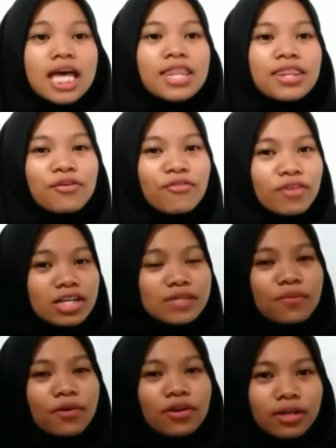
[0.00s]
The first
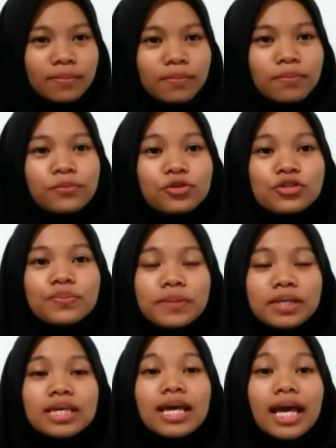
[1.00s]
phoneme must
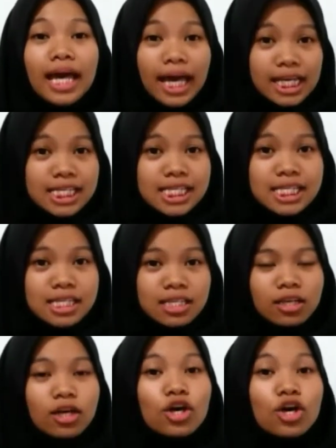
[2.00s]
be S.
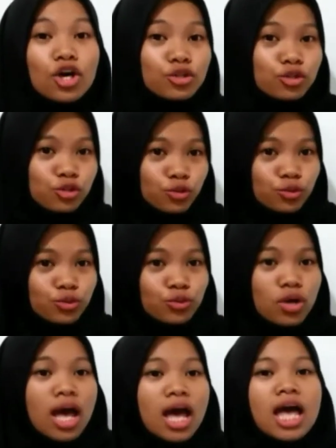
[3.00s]
2.
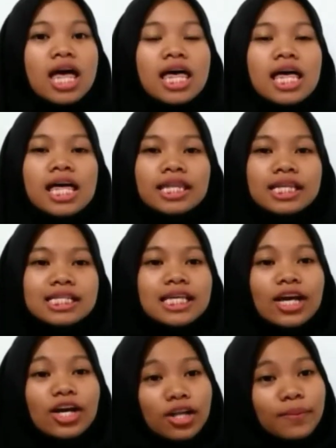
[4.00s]
The
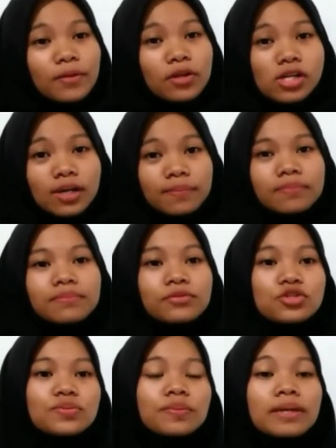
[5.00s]
second phoneme
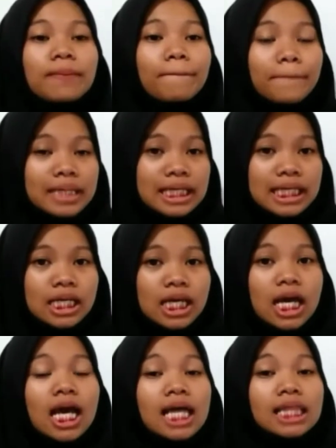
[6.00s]
must be P,
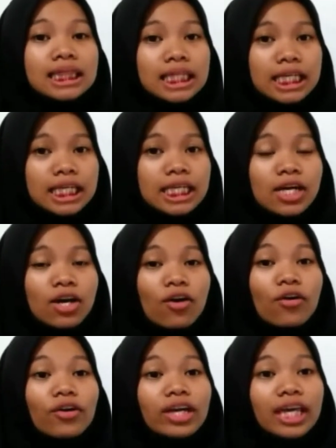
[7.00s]

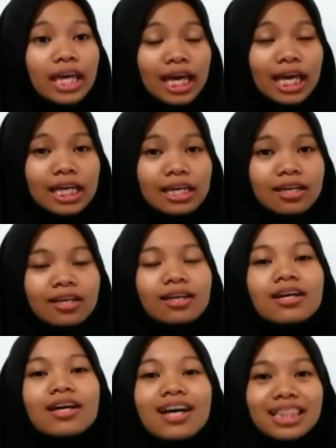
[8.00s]
or K.
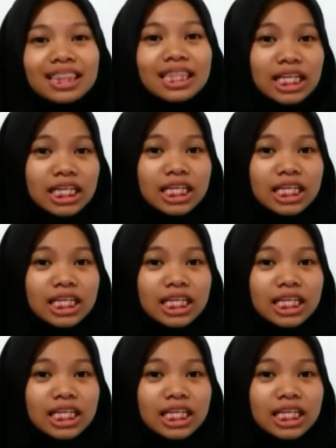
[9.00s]
3.